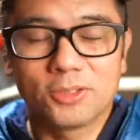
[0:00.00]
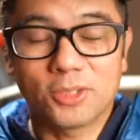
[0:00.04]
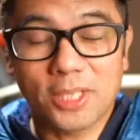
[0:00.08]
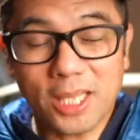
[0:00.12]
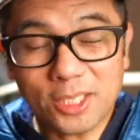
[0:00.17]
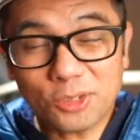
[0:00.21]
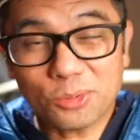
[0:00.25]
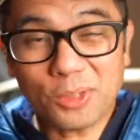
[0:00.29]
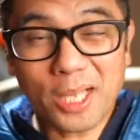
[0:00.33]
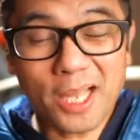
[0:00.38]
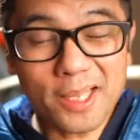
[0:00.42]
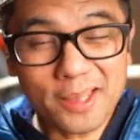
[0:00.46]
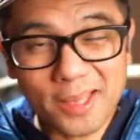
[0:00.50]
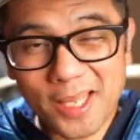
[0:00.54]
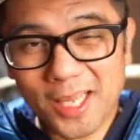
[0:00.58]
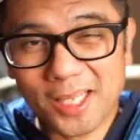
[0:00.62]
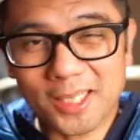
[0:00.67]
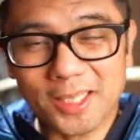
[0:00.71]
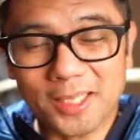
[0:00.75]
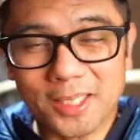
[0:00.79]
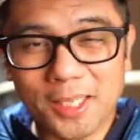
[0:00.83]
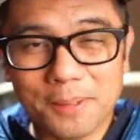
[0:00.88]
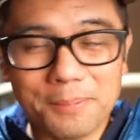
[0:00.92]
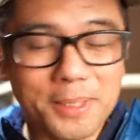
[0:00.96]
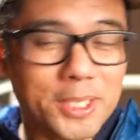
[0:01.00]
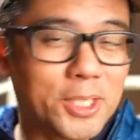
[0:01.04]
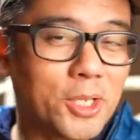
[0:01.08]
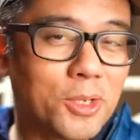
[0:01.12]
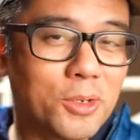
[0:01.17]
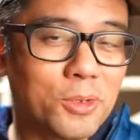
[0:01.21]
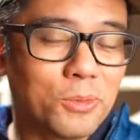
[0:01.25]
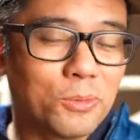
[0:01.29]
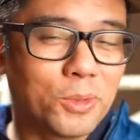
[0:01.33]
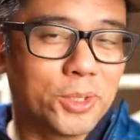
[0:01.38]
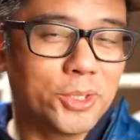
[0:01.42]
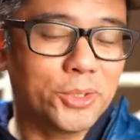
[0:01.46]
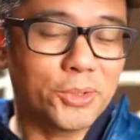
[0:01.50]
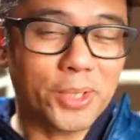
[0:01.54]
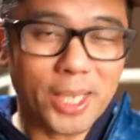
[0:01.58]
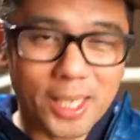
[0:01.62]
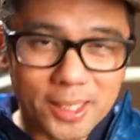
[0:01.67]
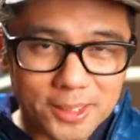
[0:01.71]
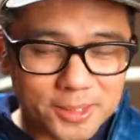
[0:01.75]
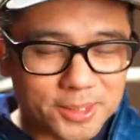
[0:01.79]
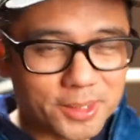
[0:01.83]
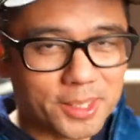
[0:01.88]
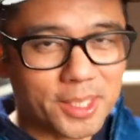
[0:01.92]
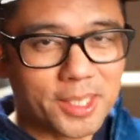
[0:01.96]
So that's what I think. Let me know what you
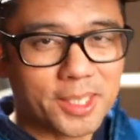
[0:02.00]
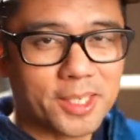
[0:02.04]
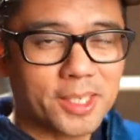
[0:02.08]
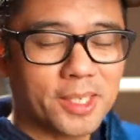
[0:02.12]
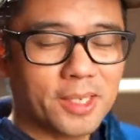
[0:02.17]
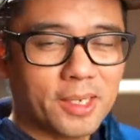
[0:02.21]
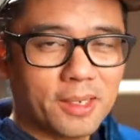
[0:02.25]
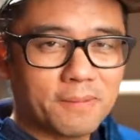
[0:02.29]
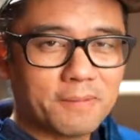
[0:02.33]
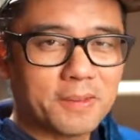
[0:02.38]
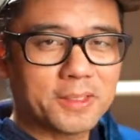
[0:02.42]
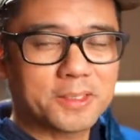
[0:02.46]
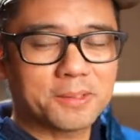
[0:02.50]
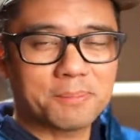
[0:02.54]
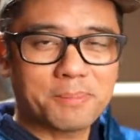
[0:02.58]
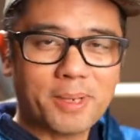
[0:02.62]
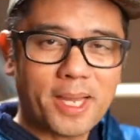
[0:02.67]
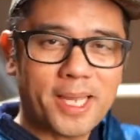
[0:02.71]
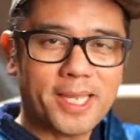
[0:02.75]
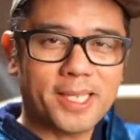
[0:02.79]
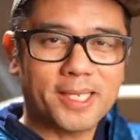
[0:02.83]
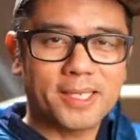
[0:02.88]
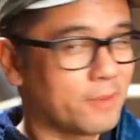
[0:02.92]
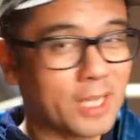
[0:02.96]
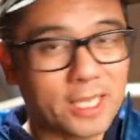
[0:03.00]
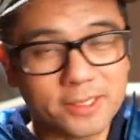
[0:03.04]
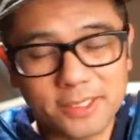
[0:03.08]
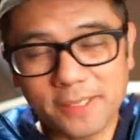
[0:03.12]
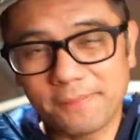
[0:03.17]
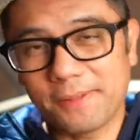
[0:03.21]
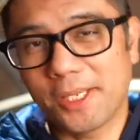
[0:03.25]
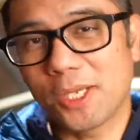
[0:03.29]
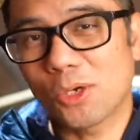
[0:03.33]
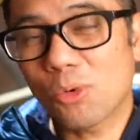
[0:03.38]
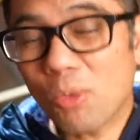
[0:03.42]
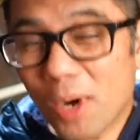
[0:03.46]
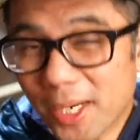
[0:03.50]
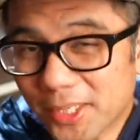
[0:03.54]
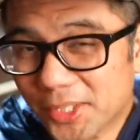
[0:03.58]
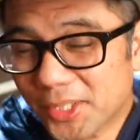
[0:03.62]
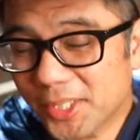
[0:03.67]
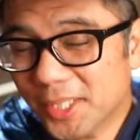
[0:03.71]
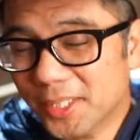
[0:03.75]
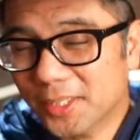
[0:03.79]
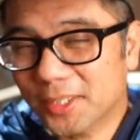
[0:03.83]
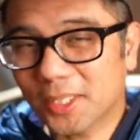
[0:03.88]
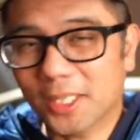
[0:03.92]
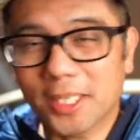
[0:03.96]
guys think of this bike. If you guys have any
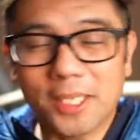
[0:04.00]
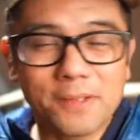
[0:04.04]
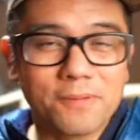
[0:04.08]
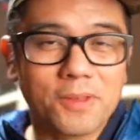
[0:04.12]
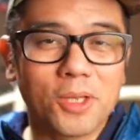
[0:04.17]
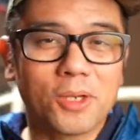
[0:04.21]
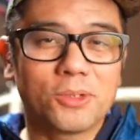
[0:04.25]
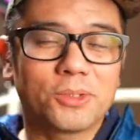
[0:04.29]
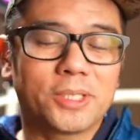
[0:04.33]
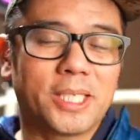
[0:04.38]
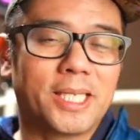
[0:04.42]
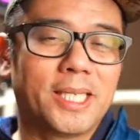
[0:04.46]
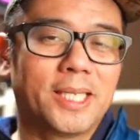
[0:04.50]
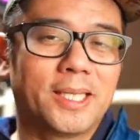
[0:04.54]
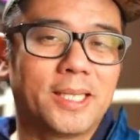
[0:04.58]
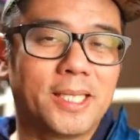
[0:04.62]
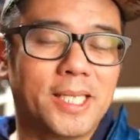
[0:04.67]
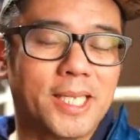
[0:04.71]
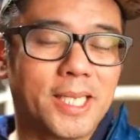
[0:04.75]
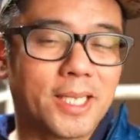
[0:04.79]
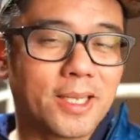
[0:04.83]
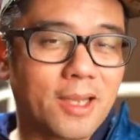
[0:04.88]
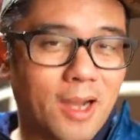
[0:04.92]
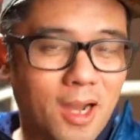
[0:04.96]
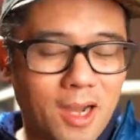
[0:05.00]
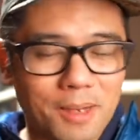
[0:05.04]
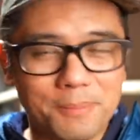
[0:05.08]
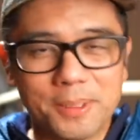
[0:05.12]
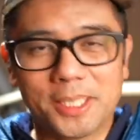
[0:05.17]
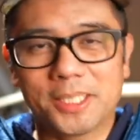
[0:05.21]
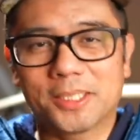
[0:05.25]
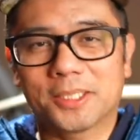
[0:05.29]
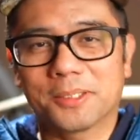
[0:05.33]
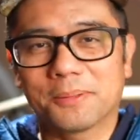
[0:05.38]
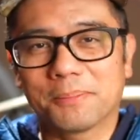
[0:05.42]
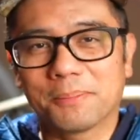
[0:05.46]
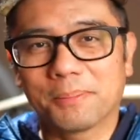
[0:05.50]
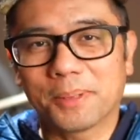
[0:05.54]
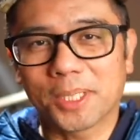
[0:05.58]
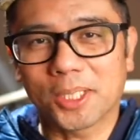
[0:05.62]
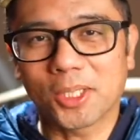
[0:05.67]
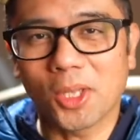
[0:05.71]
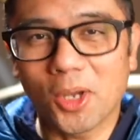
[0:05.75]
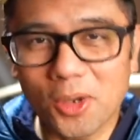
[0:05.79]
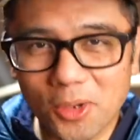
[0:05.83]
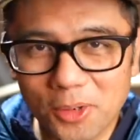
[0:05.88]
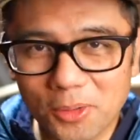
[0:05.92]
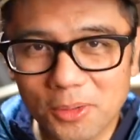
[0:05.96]
questions, leave those in the comments
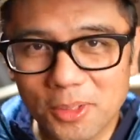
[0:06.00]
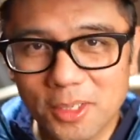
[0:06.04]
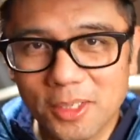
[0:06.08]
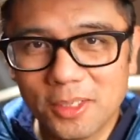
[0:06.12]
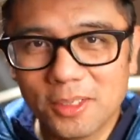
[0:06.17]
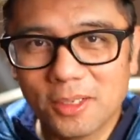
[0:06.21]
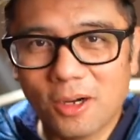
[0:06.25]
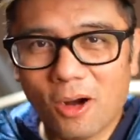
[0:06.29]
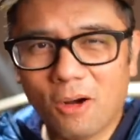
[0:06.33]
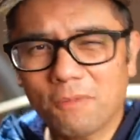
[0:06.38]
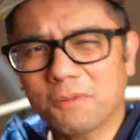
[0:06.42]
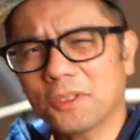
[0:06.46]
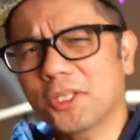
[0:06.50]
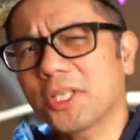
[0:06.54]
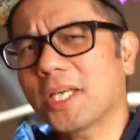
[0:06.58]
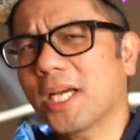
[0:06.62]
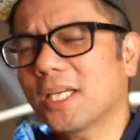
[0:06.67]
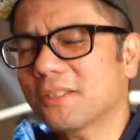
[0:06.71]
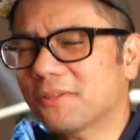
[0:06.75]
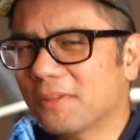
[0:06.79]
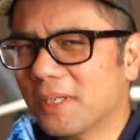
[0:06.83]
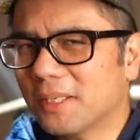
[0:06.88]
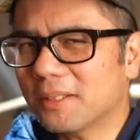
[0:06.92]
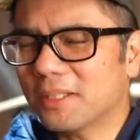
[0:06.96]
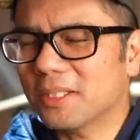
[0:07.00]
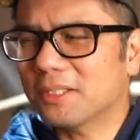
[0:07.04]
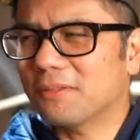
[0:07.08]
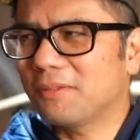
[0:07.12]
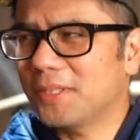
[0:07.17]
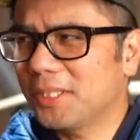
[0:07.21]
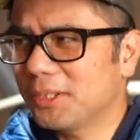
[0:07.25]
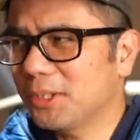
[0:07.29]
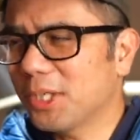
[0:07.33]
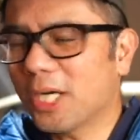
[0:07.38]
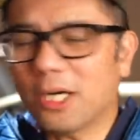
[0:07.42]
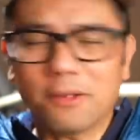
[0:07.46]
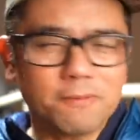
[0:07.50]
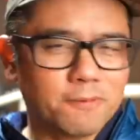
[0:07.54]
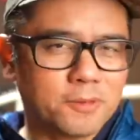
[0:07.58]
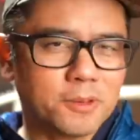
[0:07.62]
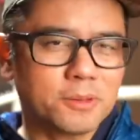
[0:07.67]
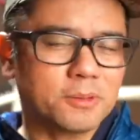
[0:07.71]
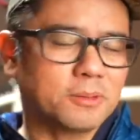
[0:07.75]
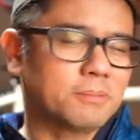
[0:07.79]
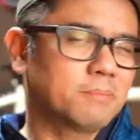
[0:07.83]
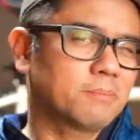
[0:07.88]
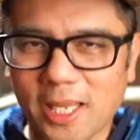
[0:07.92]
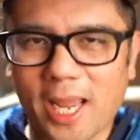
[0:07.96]
below. Hopefully you guys found this video
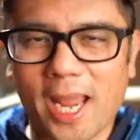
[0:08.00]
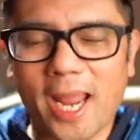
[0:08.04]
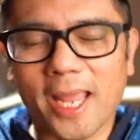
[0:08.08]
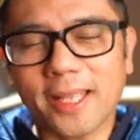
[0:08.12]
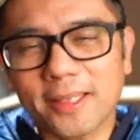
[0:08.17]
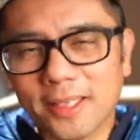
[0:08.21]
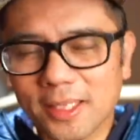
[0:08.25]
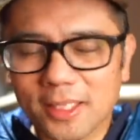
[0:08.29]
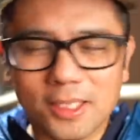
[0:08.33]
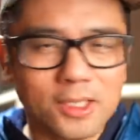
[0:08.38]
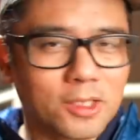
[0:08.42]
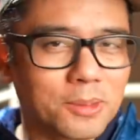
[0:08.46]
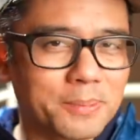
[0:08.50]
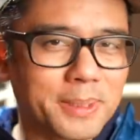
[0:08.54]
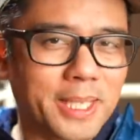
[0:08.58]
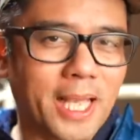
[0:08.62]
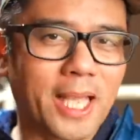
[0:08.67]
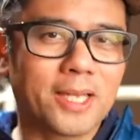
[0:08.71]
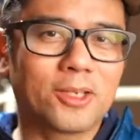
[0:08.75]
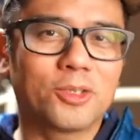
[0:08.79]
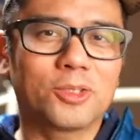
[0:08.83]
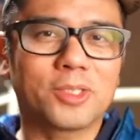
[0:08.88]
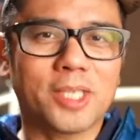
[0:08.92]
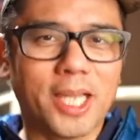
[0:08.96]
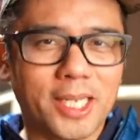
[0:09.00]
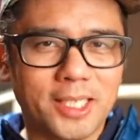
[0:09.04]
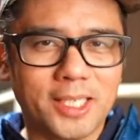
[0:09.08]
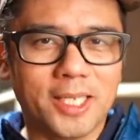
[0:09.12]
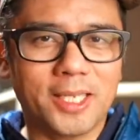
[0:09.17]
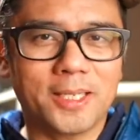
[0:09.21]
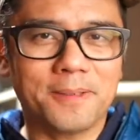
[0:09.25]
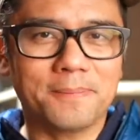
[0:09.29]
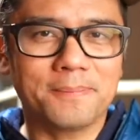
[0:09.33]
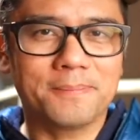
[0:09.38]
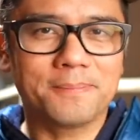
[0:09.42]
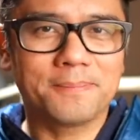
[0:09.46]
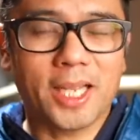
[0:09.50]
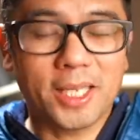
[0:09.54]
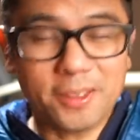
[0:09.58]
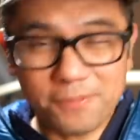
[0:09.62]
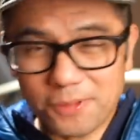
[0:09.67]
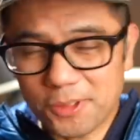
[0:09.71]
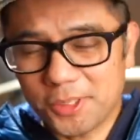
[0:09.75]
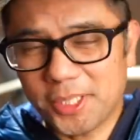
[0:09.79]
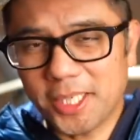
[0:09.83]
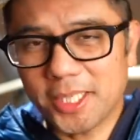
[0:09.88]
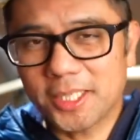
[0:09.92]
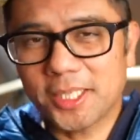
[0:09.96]
helpful and a little bit entertaining. And if
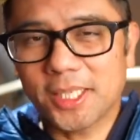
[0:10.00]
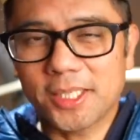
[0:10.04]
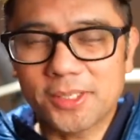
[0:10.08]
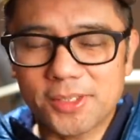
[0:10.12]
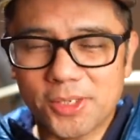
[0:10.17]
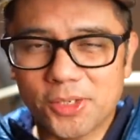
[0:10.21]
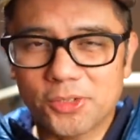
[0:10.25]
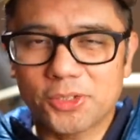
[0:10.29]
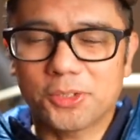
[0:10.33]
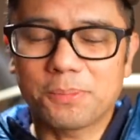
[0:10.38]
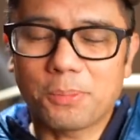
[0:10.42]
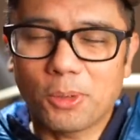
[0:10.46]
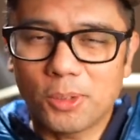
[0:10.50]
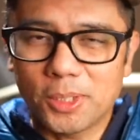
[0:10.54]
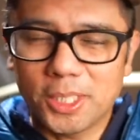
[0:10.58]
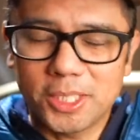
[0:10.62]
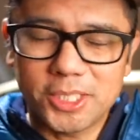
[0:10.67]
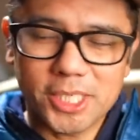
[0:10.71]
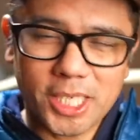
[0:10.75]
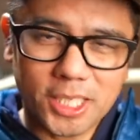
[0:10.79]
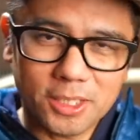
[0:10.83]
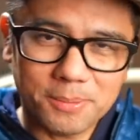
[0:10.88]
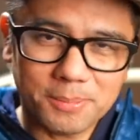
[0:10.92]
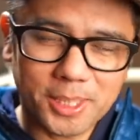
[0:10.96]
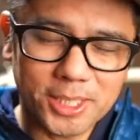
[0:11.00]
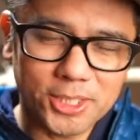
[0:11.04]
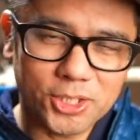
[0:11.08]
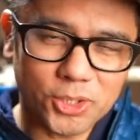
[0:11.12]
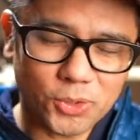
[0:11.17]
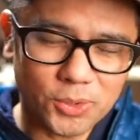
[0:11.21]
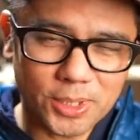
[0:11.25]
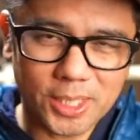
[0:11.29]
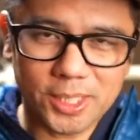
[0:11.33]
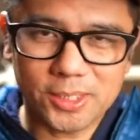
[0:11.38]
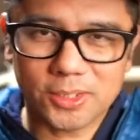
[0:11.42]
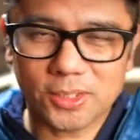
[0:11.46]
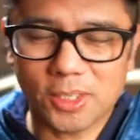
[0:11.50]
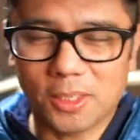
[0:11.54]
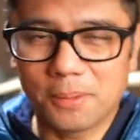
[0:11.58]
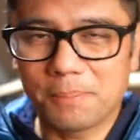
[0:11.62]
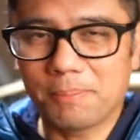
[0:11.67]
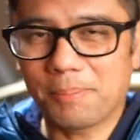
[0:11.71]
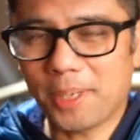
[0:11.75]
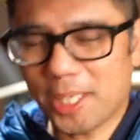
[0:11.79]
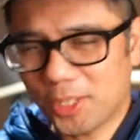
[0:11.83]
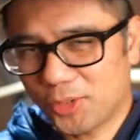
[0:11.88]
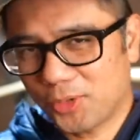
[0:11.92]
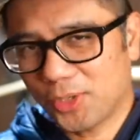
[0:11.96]
you did, consider supporting the channel by joining us on
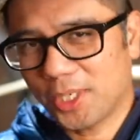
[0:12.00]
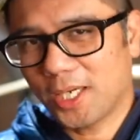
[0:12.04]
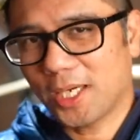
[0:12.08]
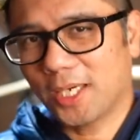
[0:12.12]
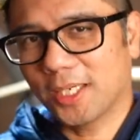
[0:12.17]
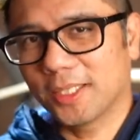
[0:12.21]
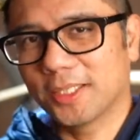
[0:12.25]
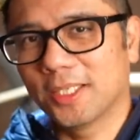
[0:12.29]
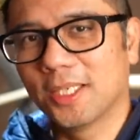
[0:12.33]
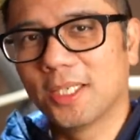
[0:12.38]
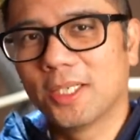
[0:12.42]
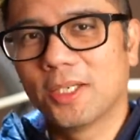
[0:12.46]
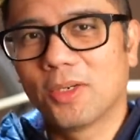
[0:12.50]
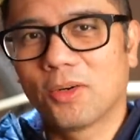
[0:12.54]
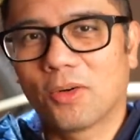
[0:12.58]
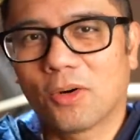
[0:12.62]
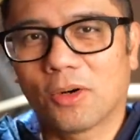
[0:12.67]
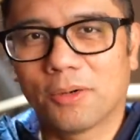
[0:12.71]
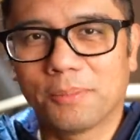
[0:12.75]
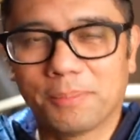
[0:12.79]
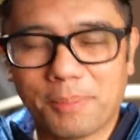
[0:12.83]
Patreon or